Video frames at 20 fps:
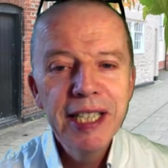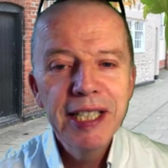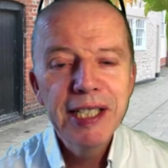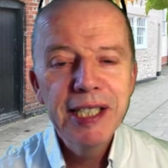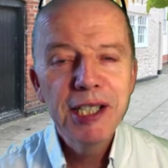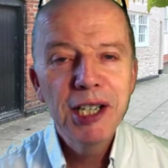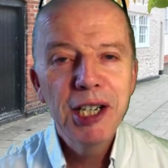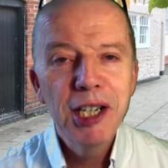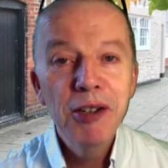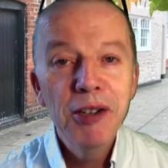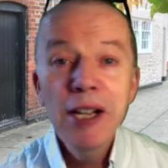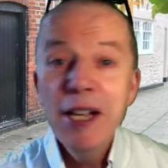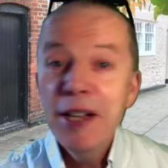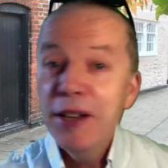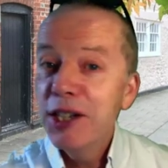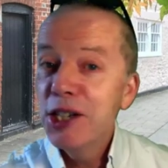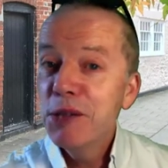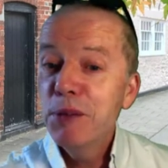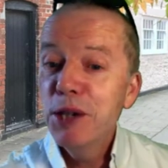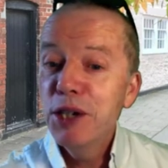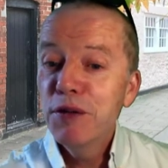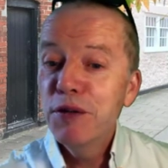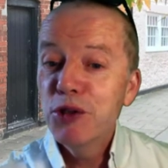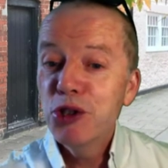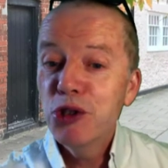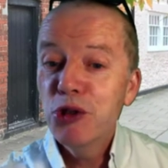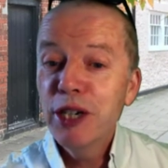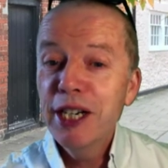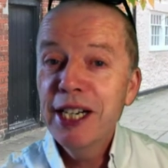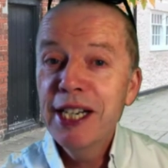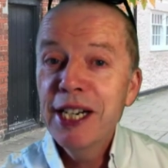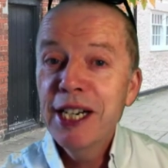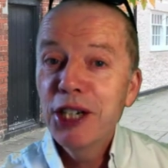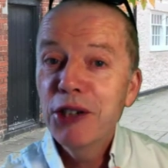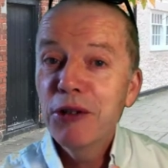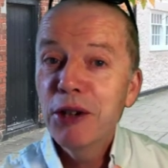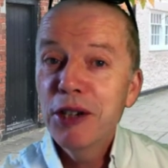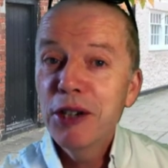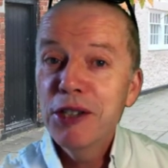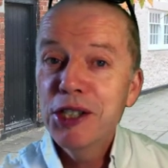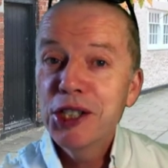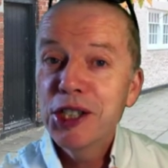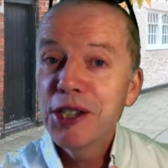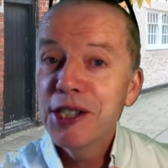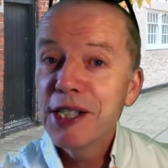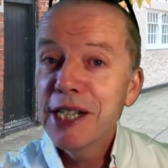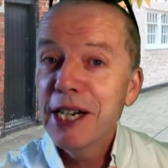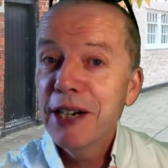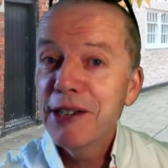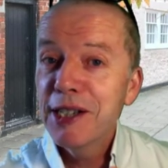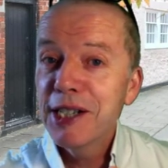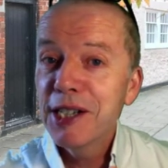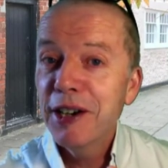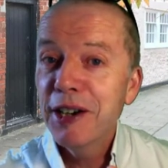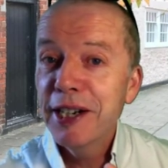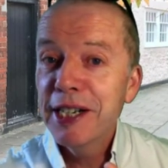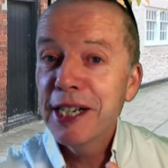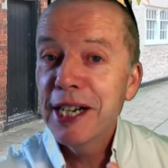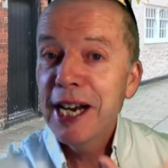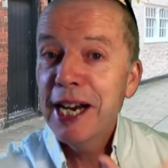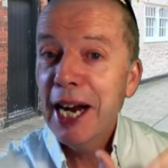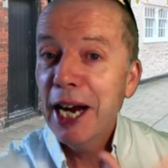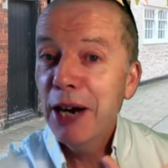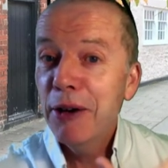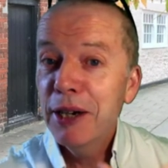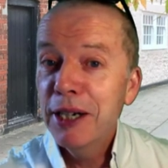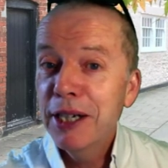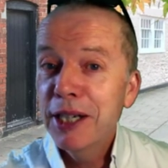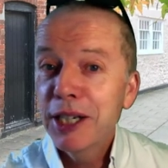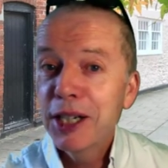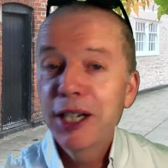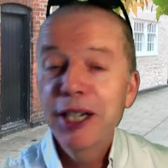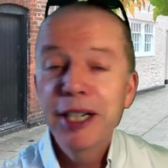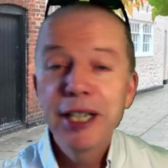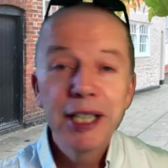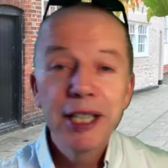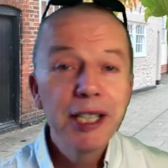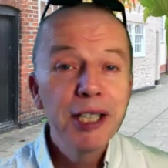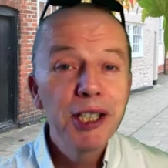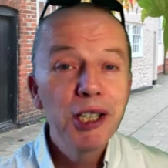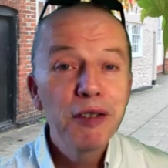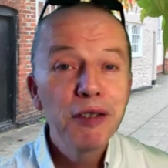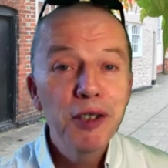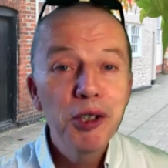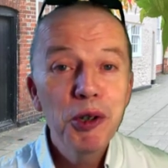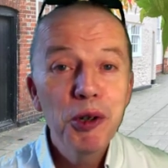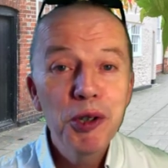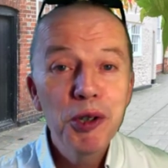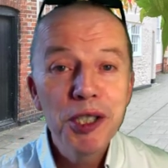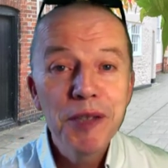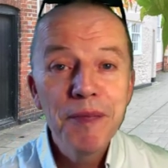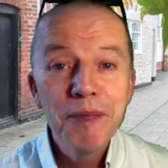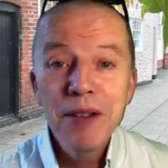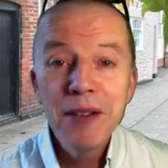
style. This beautiful tree grows just outside our clinic, of course.